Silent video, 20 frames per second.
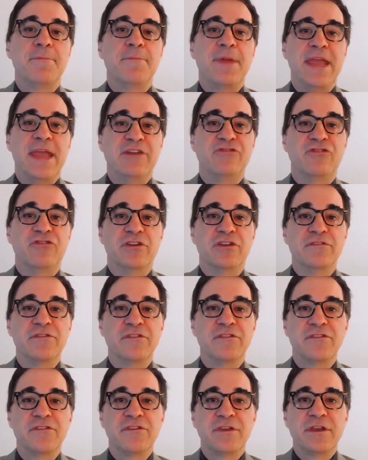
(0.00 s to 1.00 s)

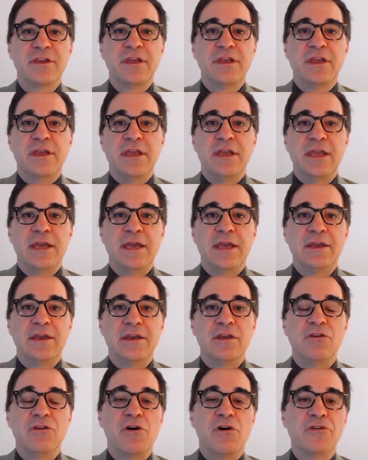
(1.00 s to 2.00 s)
patients,
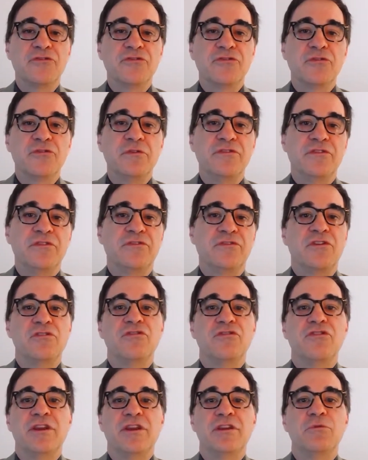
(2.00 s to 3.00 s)
and it also is
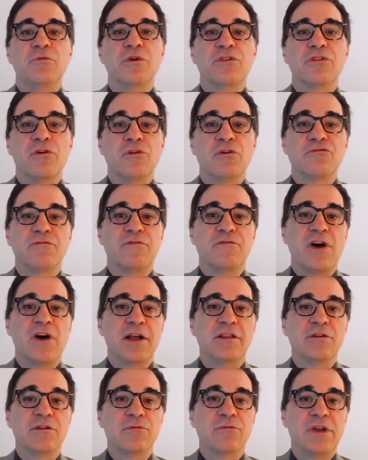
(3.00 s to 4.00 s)
associated with
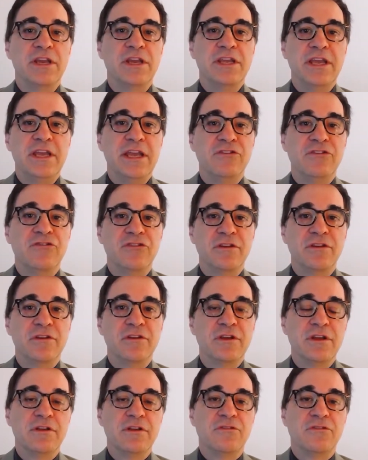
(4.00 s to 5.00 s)
ultraviolet radiation.
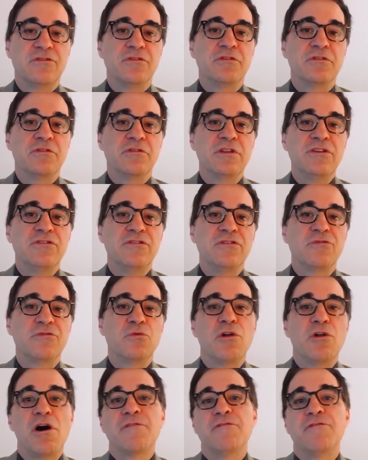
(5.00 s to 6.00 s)
So the lesions
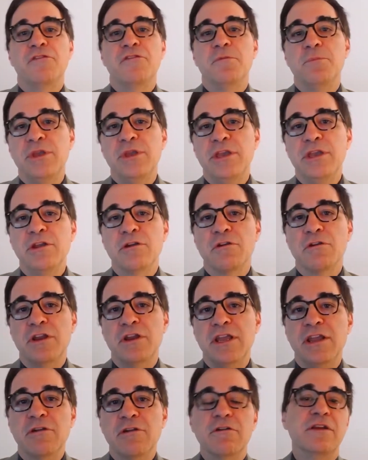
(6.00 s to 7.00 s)
will often appear
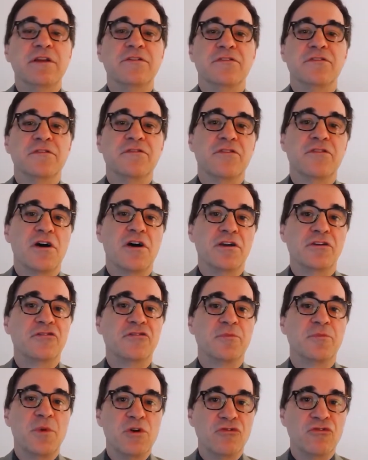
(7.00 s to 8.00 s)
in areas of sun
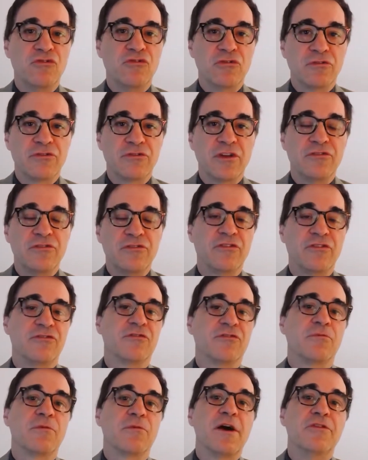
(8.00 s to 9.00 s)
exposure, such
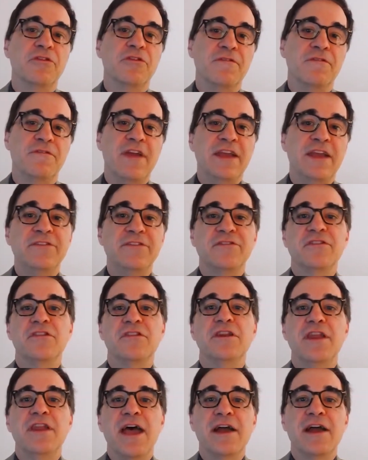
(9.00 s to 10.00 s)
as around the face and
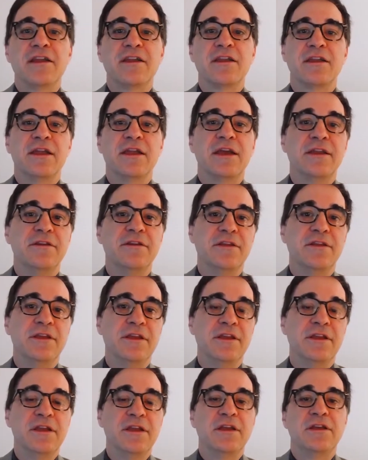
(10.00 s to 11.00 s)
the neck and
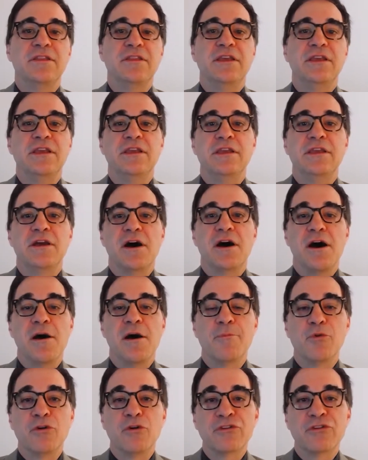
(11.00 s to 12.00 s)
the
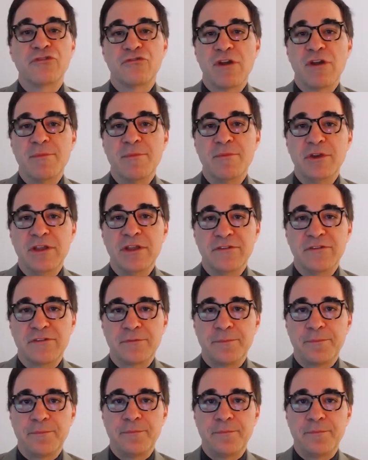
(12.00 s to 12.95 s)
upper extremities.